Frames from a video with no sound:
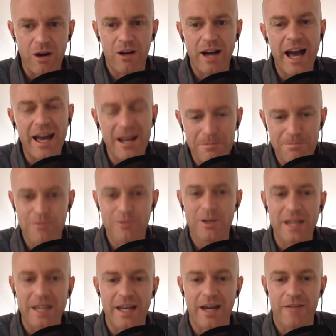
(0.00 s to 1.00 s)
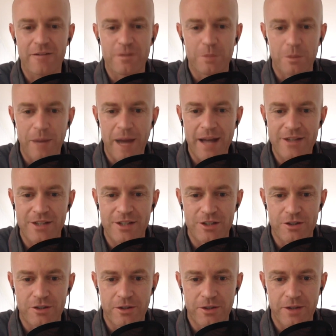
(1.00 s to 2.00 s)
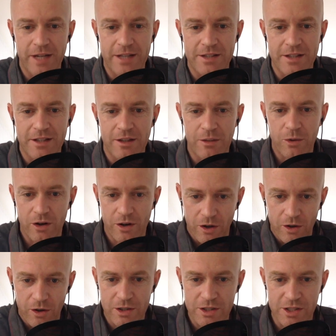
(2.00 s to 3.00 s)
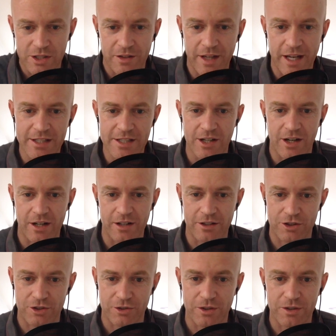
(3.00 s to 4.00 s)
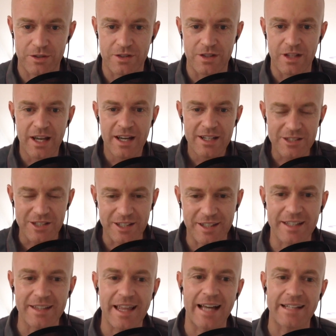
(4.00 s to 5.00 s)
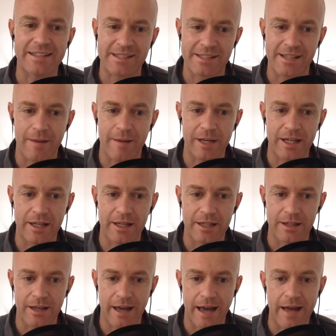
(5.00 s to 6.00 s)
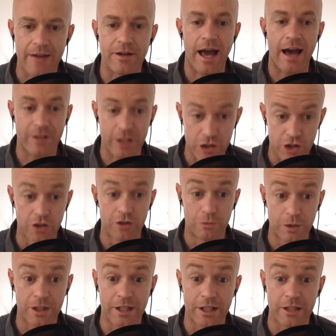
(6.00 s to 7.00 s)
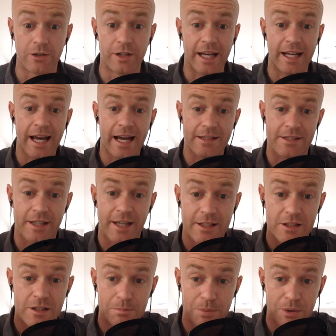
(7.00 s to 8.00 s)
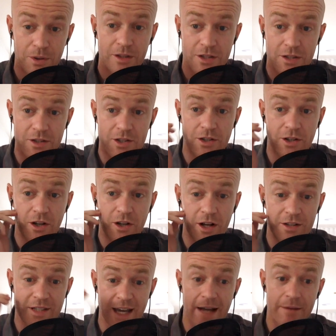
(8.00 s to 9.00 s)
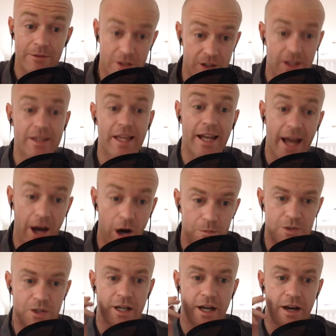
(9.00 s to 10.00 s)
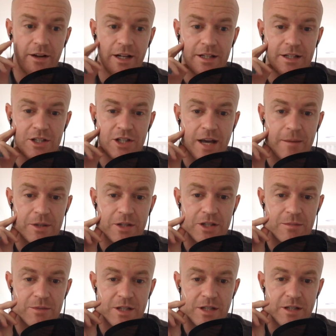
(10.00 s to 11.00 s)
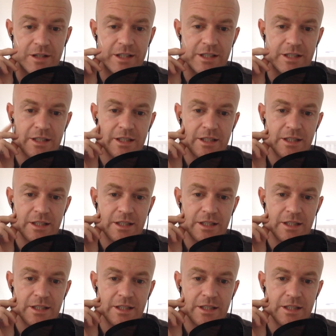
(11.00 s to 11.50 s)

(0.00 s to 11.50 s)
had a pretty comfortable passage through against the Illawarra Hawks on their side of the draw. Do you think that semi, having 2 really good hit-outs against the Bullets in 2 close games, do you think that helped you going into the championship series?